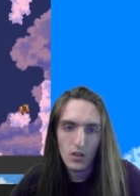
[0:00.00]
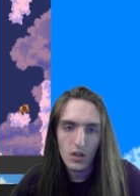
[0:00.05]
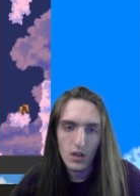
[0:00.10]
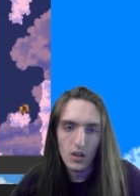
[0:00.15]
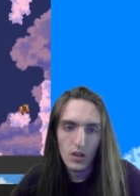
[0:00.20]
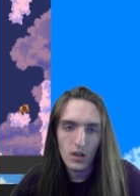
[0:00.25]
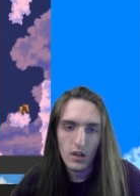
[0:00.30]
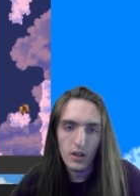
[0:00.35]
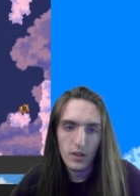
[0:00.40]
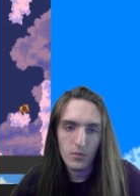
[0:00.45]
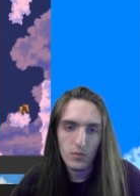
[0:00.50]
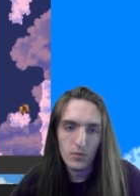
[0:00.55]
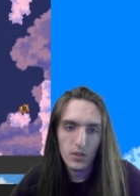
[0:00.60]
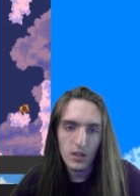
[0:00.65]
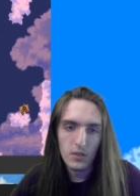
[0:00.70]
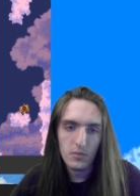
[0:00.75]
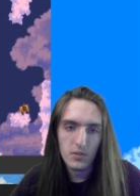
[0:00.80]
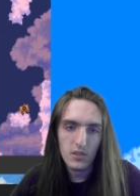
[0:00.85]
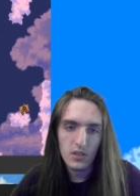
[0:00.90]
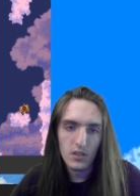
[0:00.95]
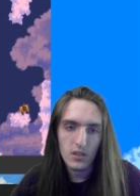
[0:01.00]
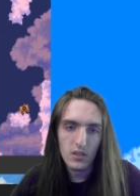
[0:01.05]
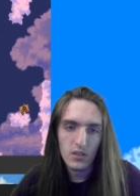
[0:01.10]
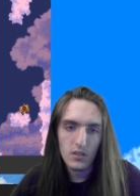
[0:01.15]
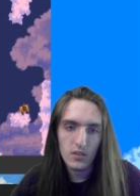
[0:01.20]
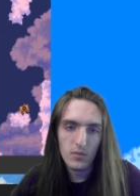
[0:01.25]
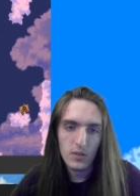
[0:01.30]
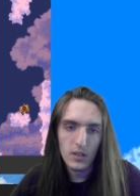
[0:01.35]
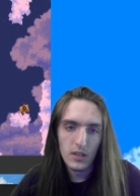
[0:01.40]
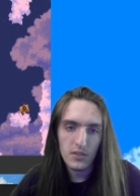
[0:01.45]
Alright, what I was
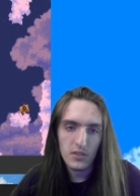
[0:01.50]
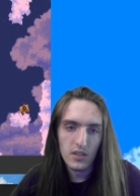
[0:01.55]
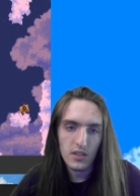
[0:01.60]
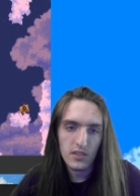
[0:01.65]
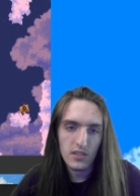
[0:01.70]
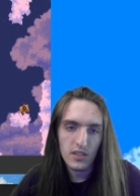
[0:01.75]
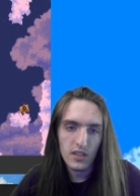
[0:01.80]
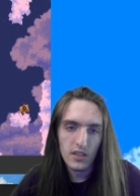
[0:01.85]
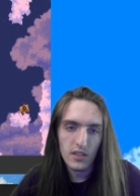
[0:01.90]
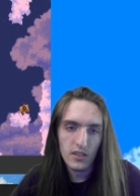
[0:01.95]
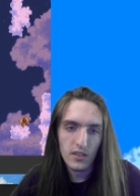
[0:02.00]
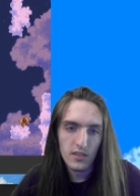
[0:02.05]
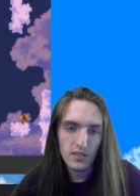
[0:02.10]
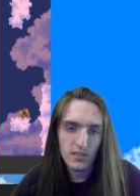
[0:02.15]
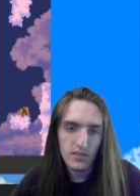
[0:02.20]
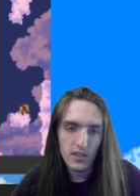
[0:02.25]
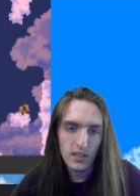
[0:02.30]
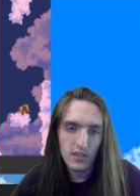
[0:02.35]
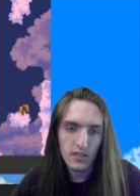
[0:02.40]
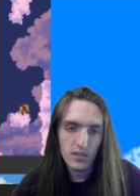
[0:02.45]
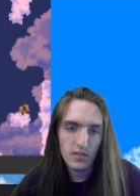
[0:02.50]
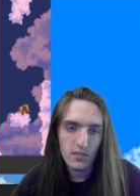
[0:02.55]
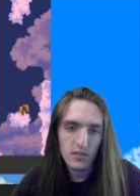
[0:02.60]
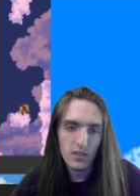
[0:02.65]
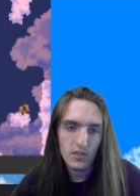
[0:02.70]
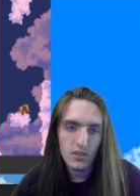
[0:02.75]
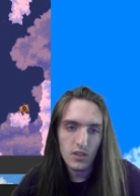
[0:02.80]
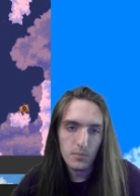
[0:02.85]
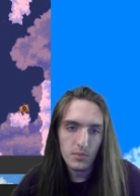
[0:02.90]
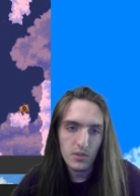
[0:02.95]
gonna say there is that the
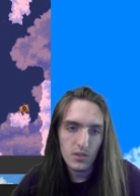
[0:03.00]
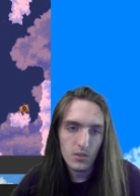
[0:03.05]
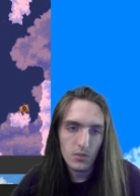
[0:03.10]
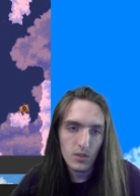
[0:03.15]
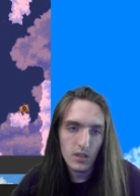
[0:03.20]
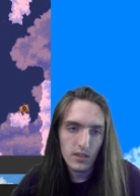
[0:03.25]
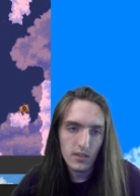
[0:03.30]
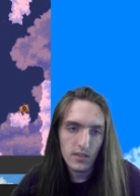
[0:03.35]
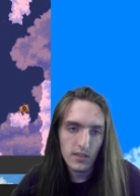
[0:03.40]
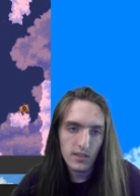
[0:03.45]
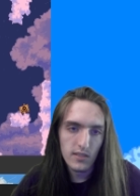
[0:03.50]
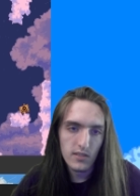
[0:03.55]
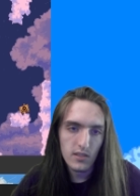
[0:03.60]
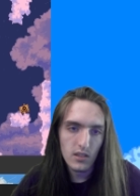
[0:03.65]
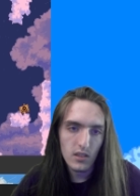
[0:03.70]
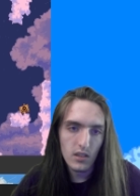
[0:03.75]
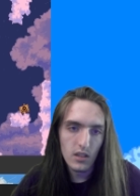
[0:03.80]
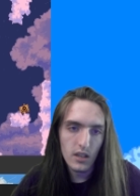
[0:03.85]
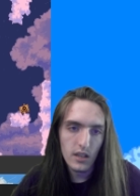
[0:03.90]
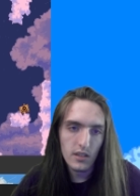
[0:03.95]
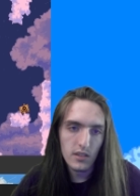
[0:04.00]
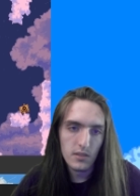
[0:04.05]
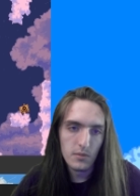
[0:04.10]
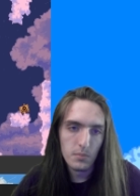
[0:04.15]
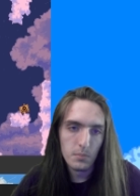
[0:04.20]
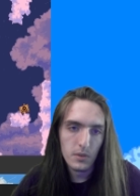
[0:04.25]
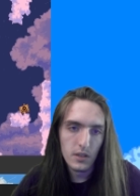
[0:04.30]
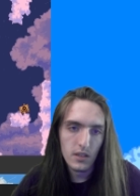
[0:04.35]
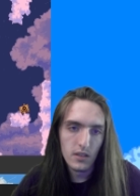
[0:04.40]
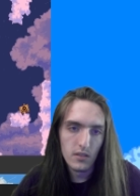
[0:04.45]
jumps do get the
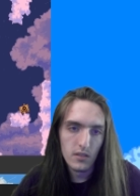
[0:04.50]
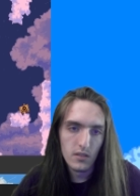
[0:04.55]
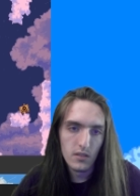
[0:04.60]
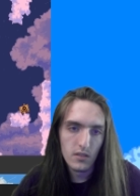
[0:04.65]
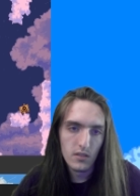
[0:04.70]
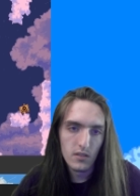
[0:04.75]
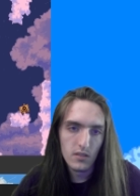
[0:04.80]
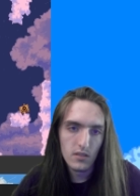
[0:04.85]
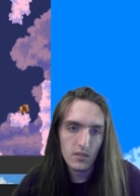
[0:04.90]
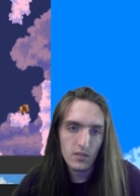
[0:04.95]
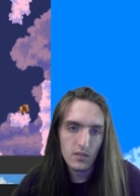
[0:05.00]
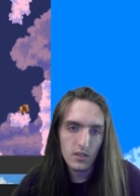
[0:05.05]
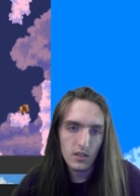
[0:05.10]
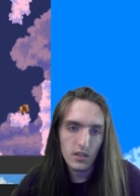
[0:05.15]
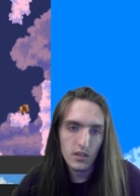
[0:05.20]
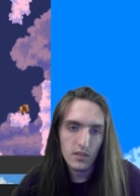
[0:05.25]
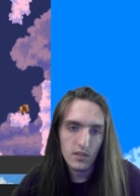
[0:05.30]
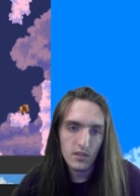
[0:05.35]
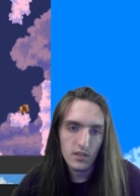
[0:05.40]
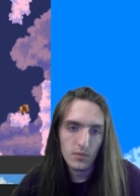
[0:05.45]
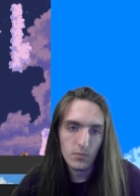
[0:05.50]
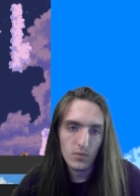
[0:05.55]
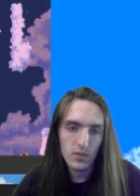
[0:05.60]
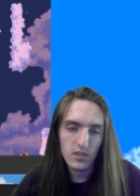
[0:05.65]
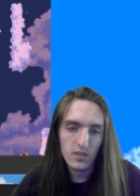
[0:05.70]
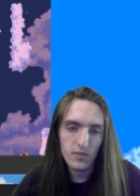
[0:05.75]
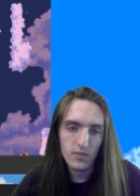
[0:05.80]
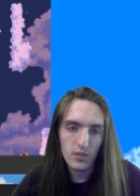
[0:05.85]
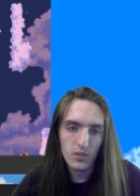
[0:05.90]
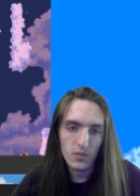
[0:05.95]
slightest bit teensy more
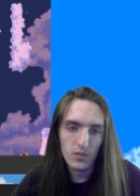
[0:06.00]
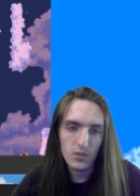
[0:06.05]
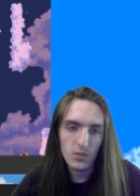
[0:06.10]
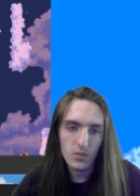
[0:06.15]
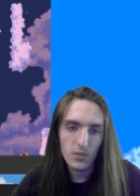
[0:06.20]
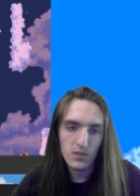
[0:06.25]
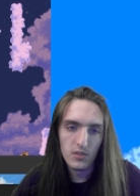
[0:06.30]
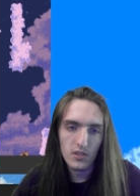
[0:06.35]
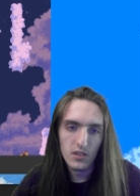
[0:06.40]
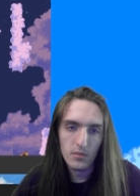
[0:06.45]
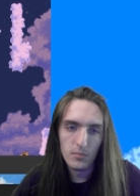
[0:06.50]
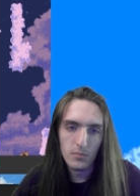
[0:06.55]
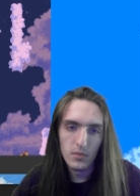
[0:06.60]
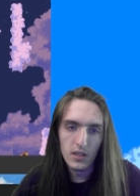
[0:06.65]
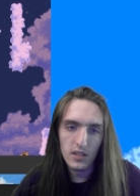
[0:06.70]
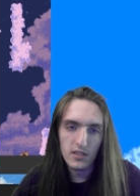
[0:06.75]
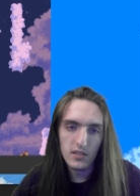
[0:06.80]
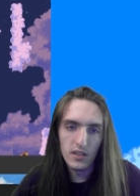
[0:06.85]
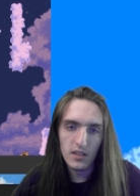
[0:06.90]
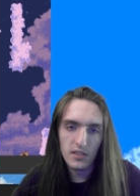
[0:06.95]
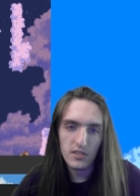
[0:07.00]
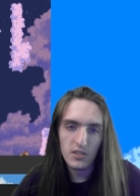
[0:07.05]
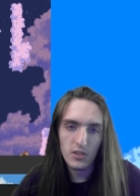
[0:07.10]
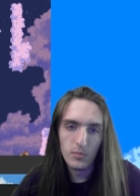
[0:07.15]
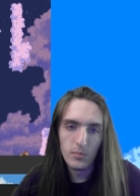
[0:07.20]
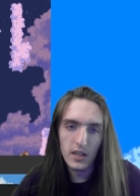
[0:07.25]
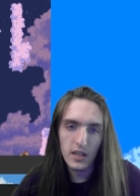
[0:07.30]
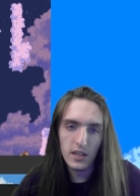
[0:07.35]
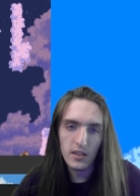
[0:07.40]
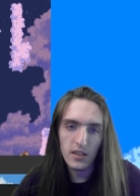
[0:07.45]
difficult towards the end, but it's not so
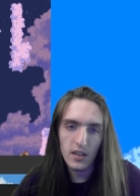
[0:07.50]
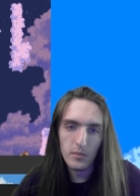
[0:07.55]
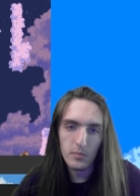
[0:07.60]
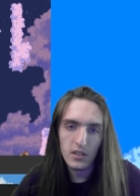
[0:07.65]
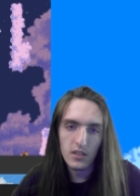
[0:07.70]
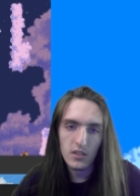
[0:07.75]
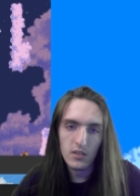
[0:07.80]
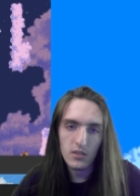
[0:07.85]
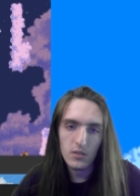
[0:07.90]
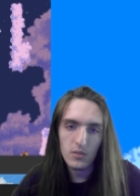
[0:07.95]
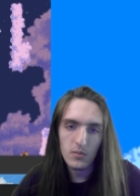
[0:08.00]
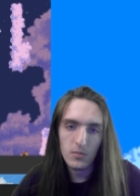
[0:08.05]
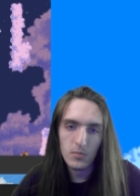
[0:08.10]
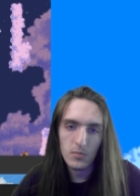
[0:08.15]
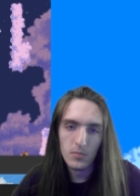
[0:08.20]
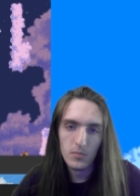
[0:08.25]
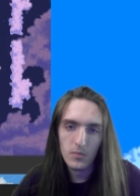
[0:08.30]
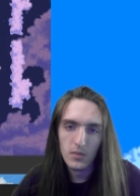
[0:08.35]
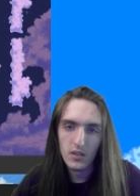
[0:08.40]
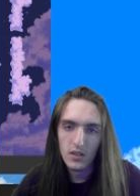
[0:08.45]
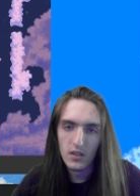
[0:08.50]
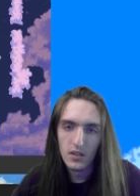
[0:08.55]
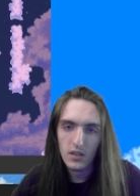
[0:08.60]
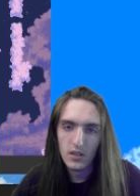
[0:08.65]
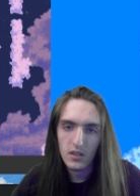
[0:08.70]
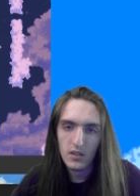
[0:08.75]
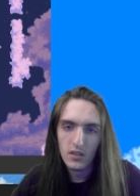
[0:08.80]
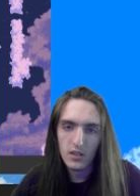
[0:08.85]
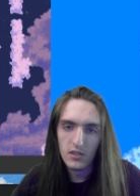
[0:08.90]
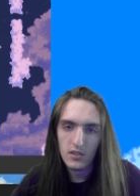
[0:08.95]
bad. I mean, you do
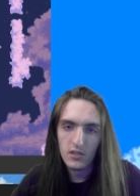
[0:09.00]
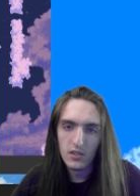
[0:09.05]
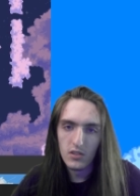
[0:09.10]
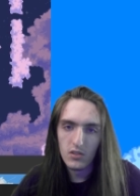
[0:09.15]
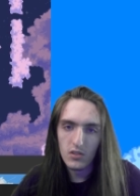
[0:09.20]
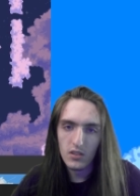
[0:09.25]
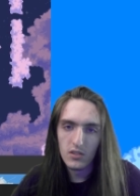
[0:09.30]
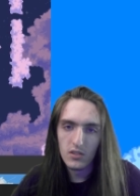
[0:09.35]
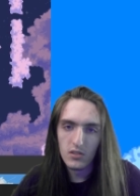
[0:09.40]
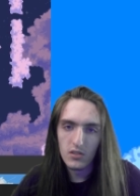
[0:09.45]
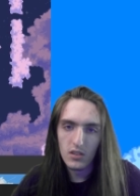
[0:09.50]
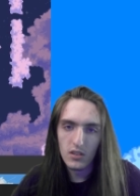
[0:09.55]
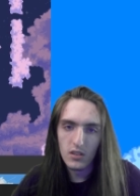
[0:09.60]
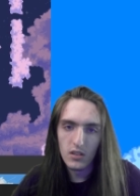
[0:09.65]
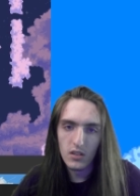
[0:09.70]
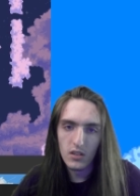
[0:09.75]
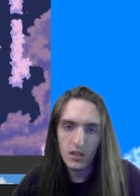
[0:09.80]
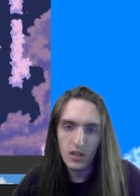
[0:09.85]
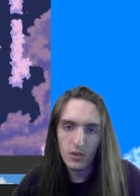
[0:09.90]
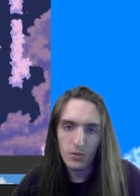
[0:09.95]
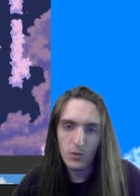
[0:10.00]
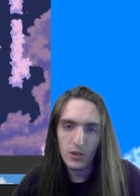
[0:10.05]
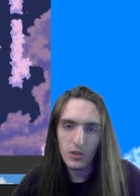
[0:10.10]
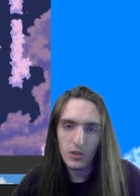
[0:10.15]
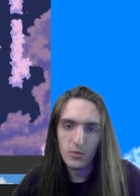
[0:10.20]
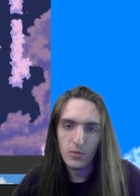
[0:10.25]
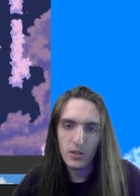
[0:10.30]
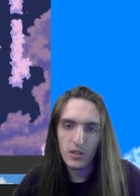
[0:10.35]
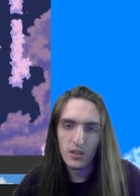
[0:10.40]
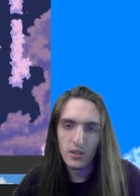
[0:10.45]
essentially just click where you
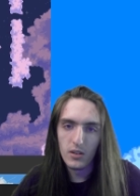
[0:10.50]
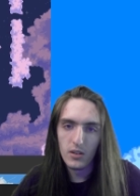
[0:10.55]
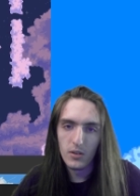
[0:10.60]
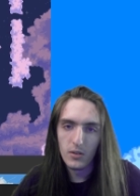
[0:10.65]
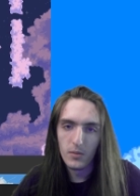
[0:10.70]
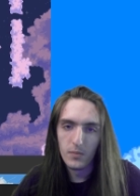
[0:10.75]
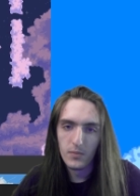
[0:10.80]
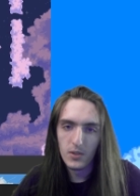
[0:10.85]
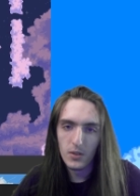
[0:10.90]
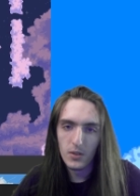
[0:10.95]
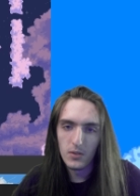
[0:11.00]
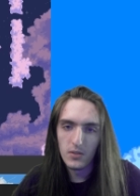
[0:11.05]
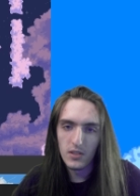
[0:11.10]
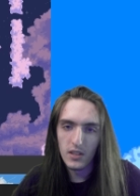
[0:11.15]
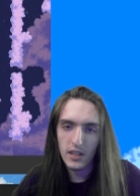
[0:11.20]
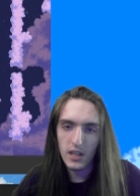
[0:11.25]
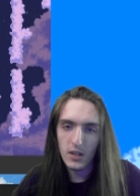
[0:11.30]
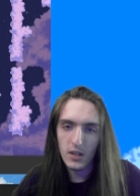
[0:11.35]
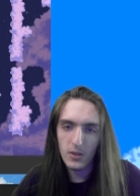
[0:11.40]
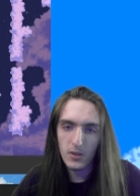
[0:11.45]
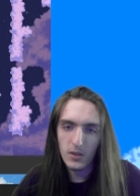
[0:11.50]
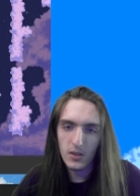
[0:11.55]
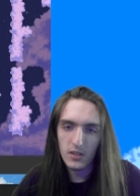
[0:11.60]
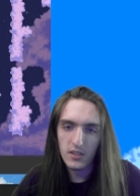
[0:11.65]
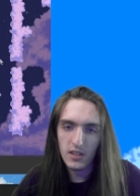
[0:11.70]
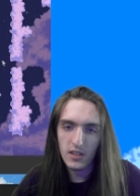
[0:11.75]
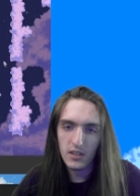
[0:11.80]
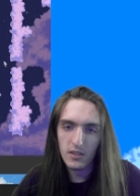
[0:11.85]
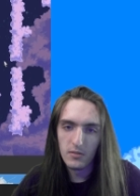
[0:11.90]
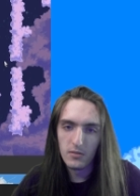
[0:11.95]
want to go, so it's like how hard
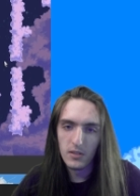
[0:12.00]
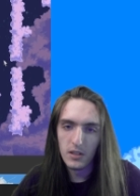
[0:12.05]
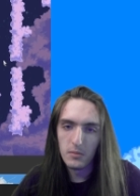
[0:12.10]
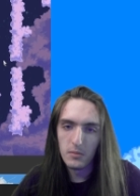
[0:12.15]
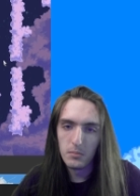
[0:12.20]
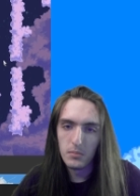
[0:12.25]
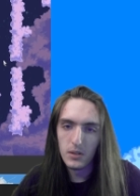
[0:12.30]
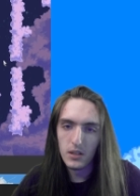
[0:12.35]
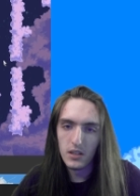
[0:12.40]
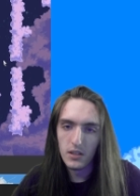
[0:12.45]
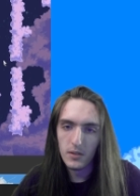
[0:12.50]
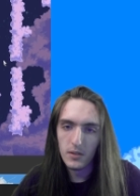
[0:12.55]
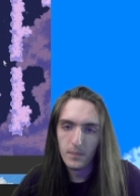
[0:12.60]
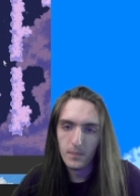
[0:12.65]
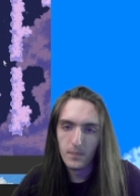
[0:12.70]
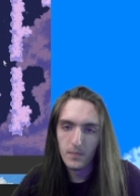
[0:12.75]
can it really be?